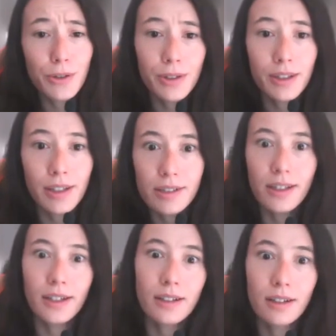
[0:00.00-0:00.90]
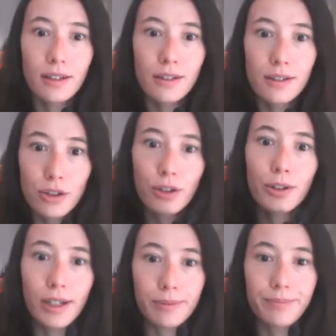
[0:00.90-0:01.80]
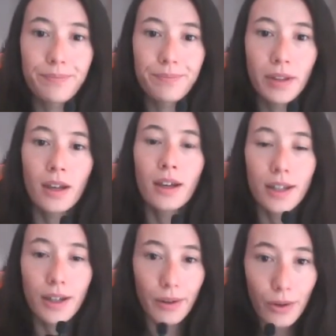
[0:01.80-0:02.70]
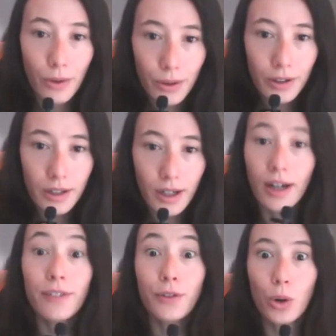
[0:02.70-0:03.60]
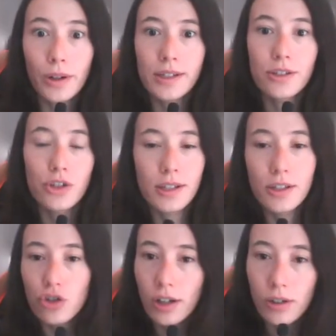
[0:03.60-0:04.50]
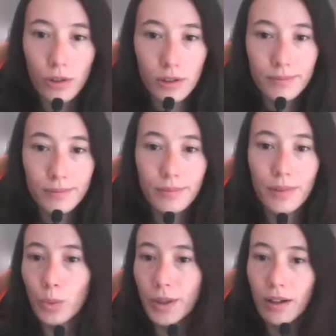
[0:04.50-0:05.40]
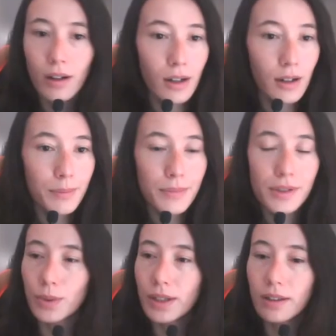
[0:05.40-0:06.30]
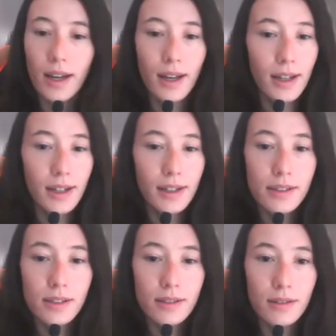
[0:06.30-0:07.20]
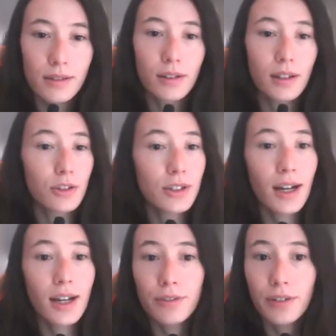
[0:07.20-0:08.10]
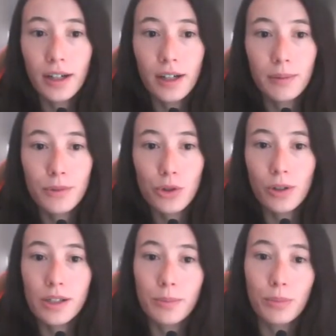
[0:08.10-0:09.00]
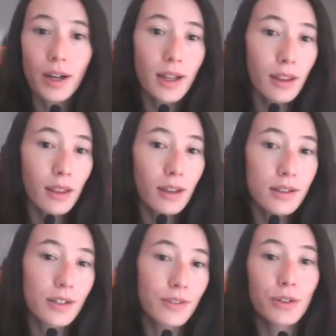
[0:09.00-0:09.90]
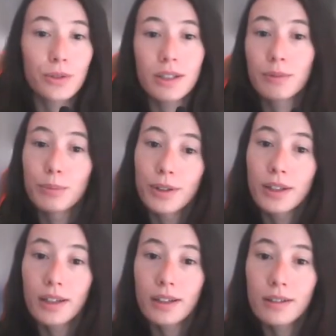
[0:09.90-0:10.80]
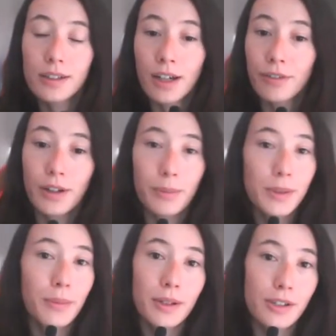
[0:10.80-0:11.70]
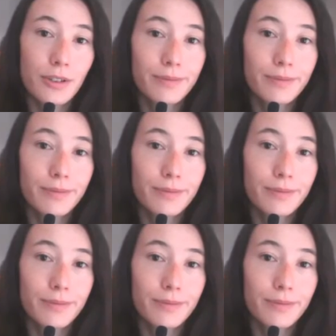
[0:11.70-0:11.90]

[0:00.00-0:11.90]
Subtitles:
in things like slurring. Now, of course, just in general, weak arms, weak legs, you think your diaphragm, shortness of breath, difficulty of breathing. Diaphragm is a muscle.